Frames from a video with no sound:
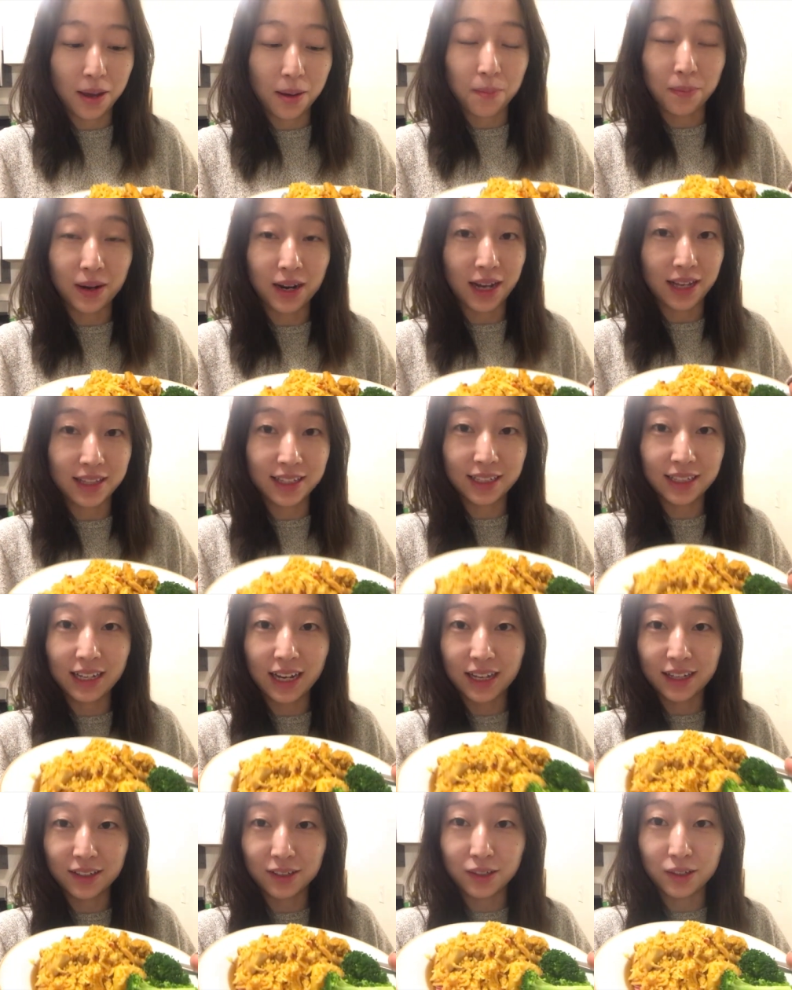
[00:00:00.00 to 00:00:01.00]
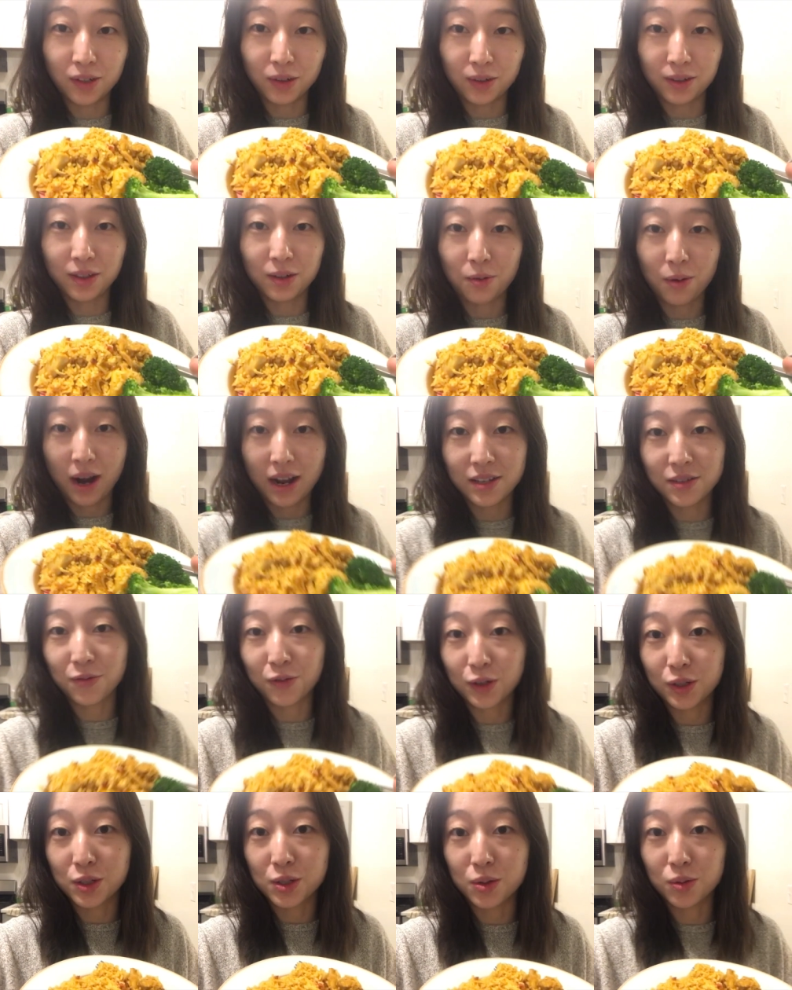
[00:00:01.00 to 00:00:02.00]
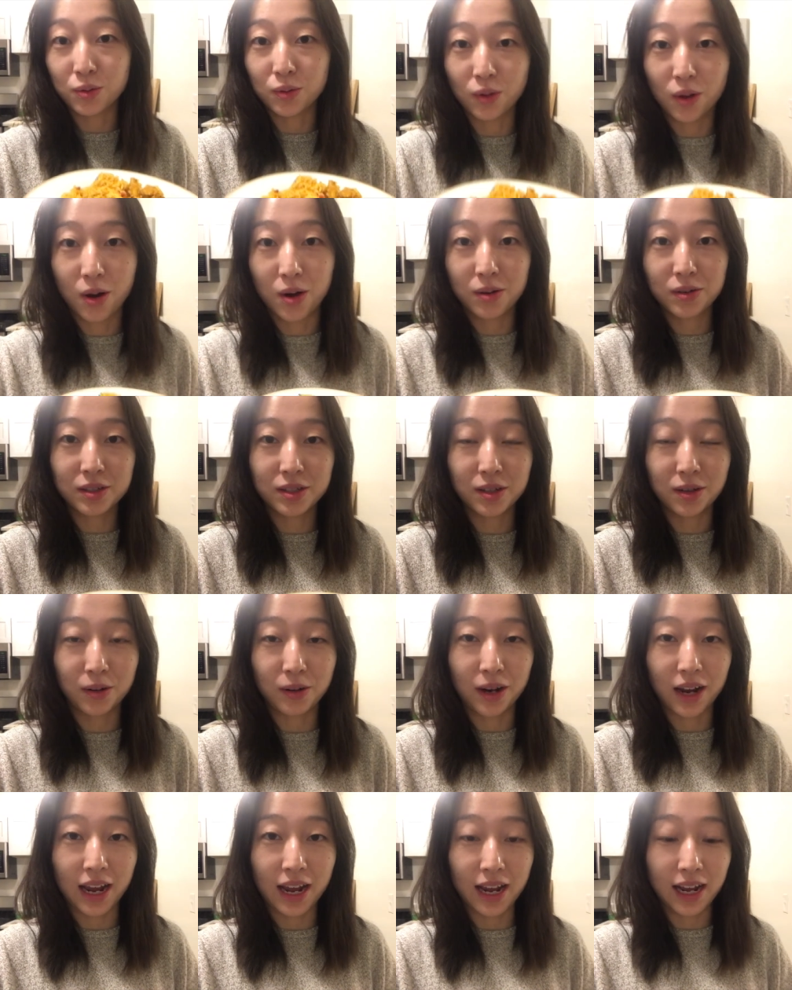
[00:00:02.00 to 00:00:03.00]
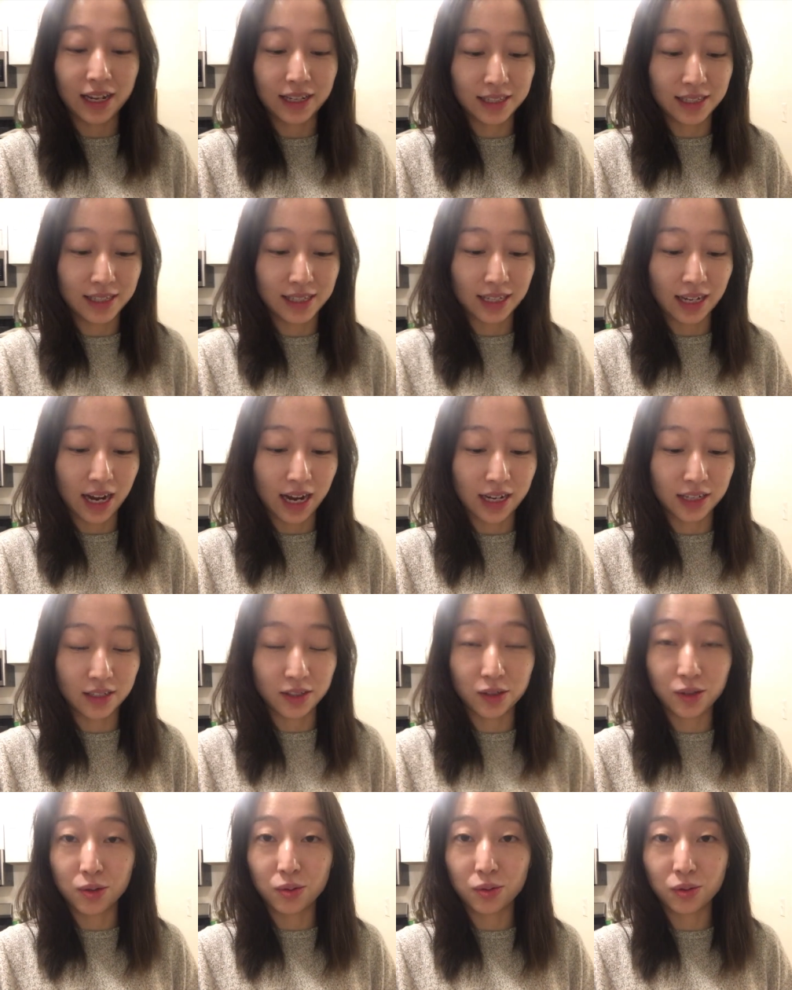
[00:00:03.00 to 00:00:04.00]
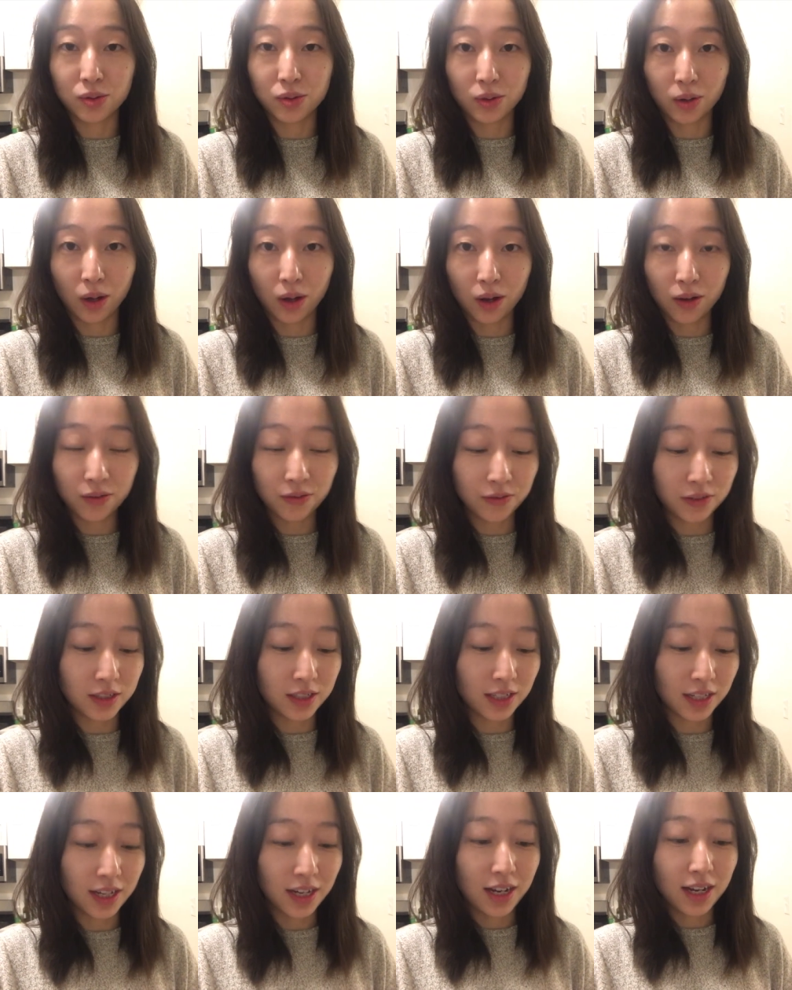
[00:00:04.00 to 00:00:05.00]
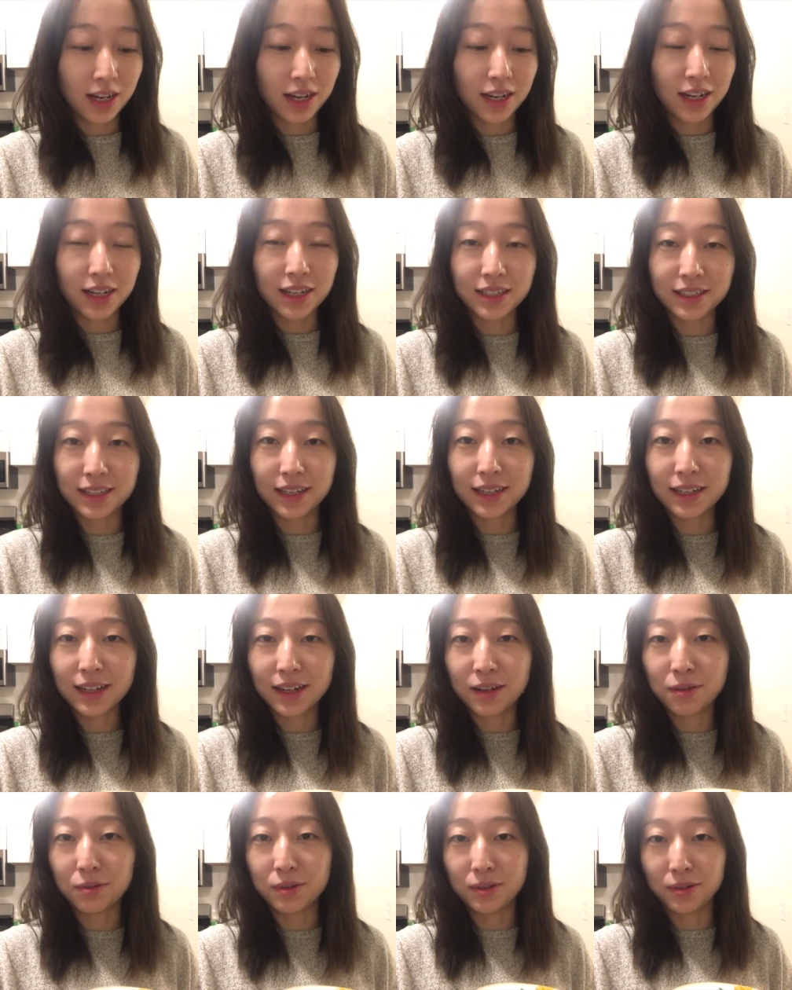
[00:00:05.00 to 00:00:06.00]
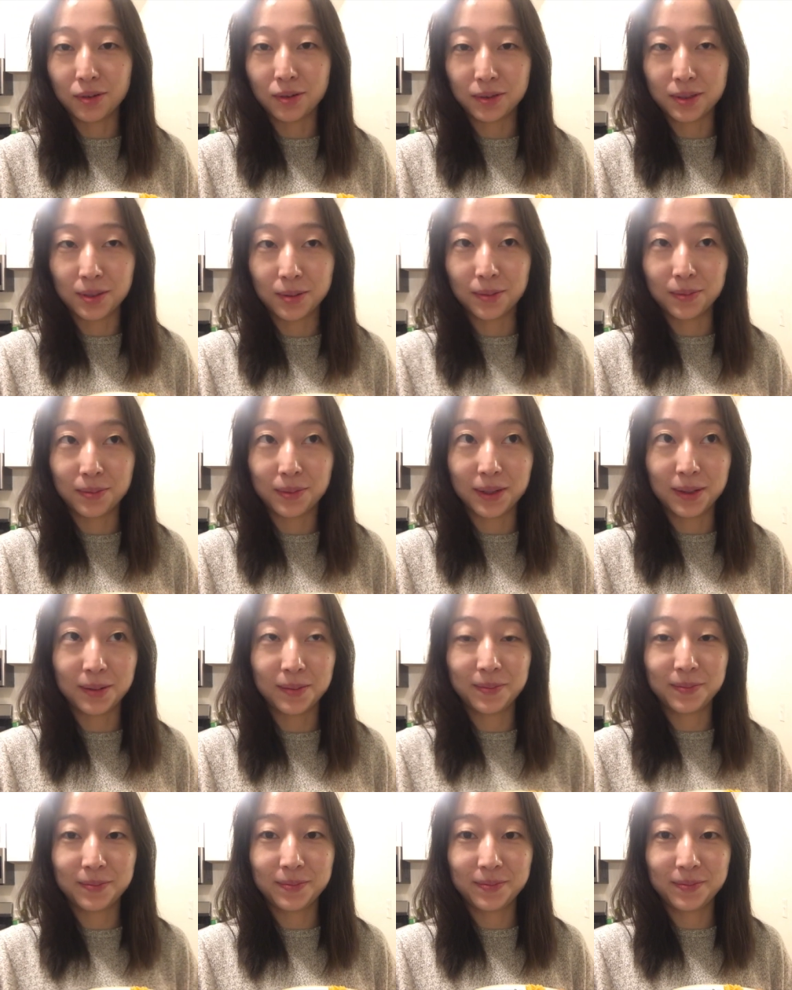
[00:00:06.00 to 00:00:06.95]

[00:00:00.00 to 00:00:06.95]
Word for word: but I think I cooked the rice for too long, so it's kind of too soft. It's kind of like a risotto, but